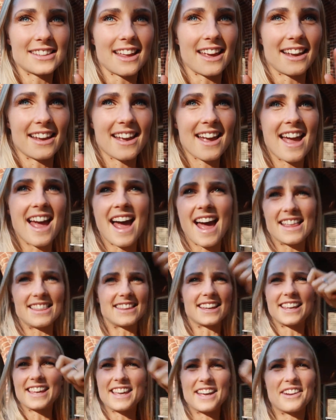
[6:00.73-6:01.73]
thing, and
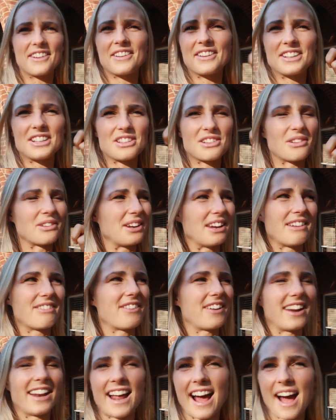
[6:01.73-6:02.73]
the gear is so
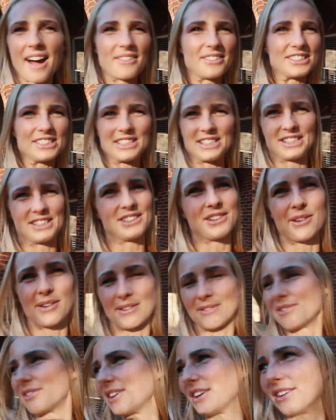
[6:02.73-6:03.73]
different. I was just so
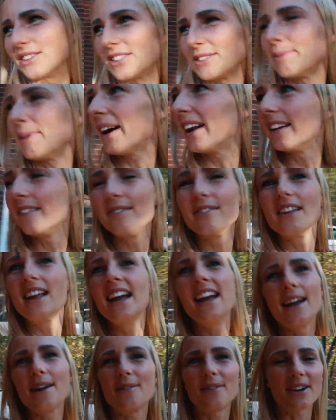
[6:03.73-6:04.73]
confused, but
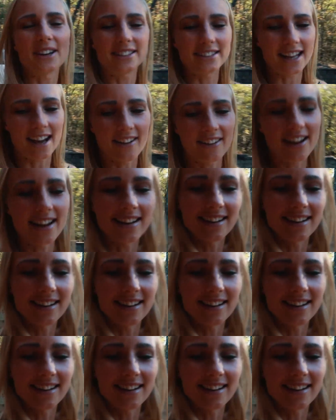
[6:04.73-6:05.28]
it worked out.